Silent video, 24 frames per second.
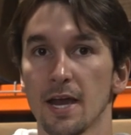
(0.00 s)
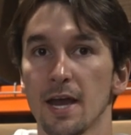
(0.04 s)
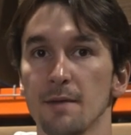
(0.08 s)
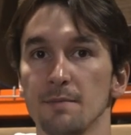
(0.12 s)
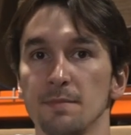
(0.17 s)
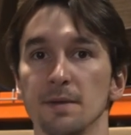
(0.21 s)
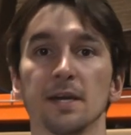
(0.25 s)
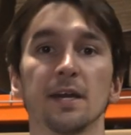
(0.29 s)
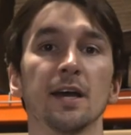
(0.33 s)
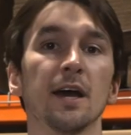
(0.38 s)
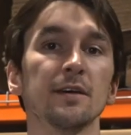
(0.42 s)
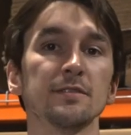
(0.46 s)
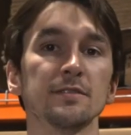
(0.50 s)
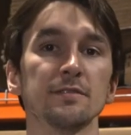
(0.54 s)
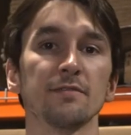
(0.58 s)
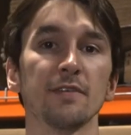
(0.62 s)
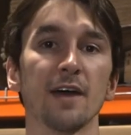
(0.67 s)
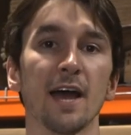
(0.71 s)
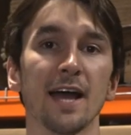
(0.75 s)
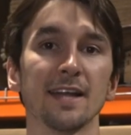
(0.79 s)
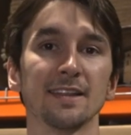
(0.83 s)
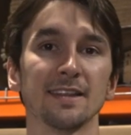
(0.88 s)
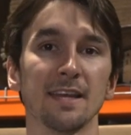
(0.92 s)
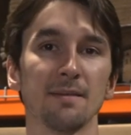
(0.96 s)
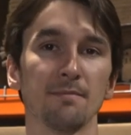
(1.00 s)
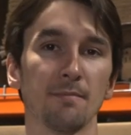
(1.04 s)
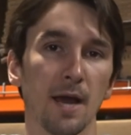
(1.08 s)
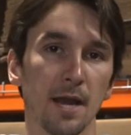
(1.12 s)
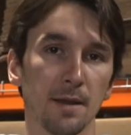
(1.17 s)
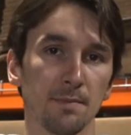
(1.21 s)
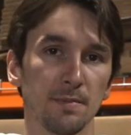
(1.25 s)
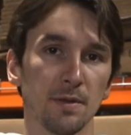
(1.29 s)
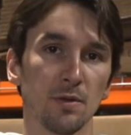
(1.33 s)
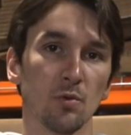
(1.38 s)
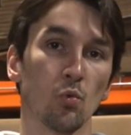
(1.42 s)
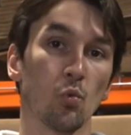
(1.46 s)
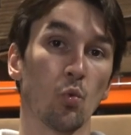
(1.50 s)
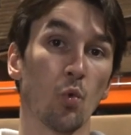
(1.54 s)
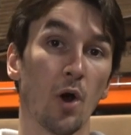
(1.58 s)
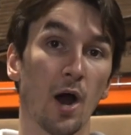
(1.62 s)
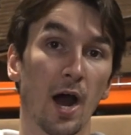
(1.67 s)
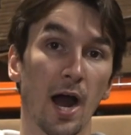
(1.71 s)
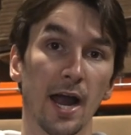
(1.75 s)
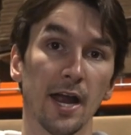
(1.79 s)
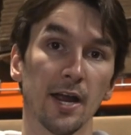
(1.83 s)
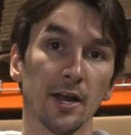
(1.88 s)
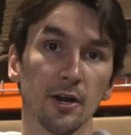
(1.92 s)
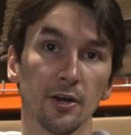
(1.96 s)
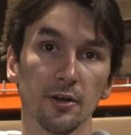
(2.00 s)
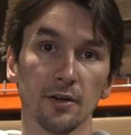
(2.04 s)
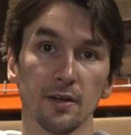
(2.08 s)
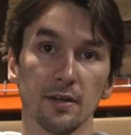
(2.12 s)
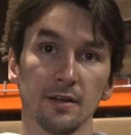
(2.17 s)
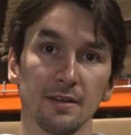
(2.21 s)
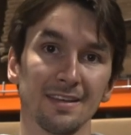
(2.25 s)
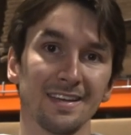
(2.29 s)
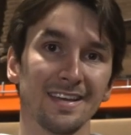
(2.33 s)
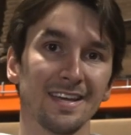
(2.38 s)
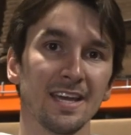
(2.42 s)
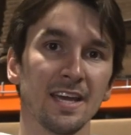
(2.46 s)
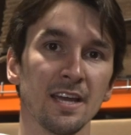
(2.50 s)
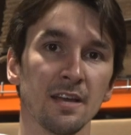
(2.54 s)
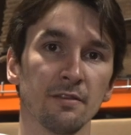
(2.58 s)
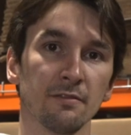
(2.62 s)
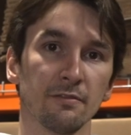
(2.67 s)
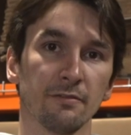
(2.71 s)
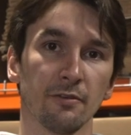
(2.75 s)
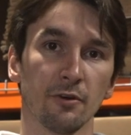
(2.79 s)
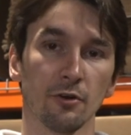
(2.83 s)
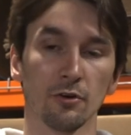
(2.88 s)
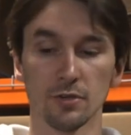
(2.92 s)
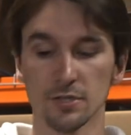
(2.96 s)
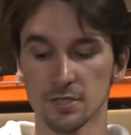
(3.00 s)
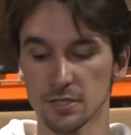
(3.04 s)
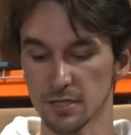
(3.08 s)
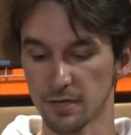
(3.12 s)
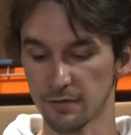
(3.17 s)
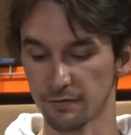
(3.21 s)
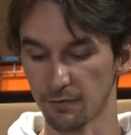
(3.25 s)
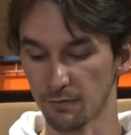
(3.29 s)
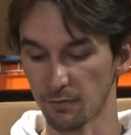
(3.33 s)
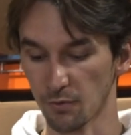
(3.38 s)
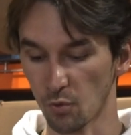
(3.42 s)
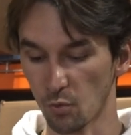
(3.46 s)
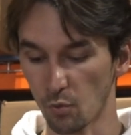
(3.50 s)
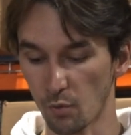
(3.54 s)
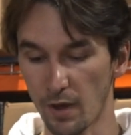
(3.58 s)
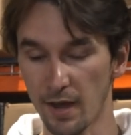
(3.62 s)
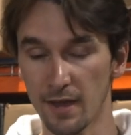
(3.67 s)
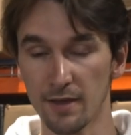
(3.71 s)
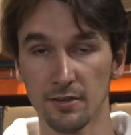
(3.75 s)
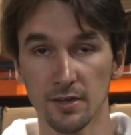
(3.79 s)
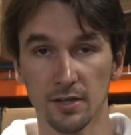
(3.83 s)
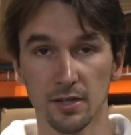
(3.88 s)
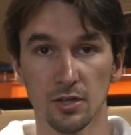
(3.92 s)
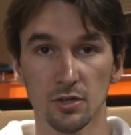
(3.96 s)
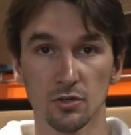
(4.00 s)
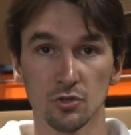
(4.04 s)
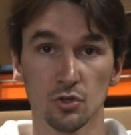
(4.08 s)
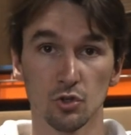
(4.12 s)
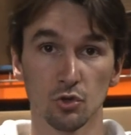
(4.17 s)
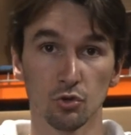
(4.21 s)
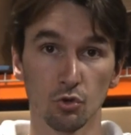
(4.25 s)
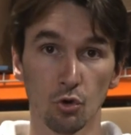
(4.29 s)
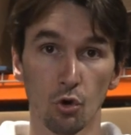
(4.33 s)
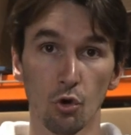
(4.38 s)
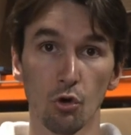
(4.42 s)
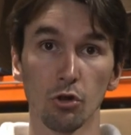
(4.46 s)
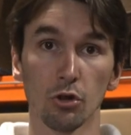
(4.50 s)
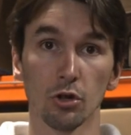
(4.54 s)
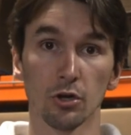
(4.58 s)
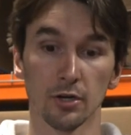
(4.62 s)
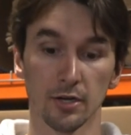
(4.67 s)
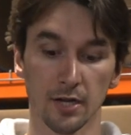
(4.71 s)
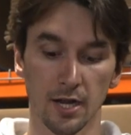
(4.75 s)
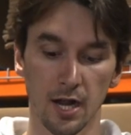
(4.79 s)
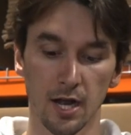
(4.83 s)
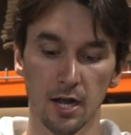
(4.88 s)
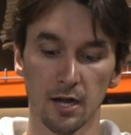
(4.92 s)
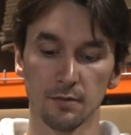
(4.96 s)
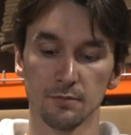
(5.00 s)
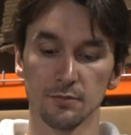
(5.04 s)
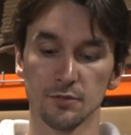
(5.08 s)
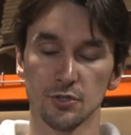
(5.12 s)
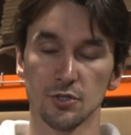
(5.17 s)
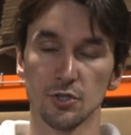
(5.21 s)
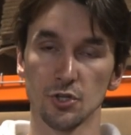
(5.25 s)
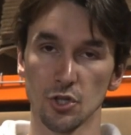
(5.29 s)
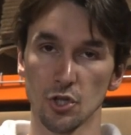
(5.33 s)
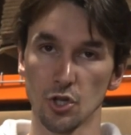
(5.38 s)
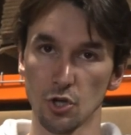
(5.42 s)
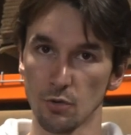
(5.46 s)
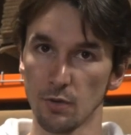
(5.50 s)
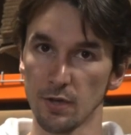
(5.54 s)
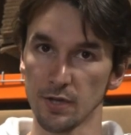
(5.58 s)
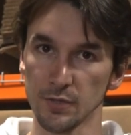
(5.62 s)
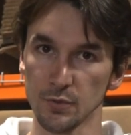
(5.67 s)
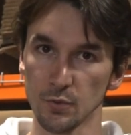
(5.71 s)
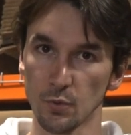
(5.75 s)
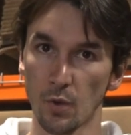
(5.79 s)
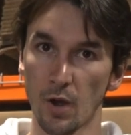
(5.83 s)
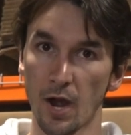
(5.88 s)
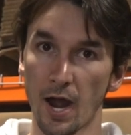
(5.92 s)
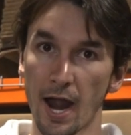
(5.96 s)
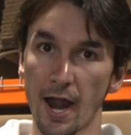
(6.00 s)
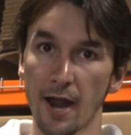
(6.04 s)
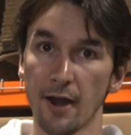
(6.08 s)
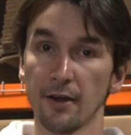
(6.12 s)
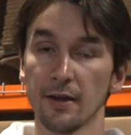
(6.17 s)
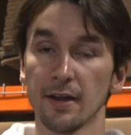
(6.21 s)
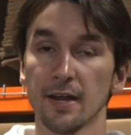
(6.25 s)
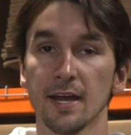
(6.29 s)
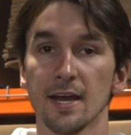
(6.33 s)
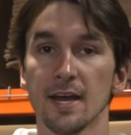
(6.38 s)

Because of that, they might be wired inversely from the way the controller comes to you as wired.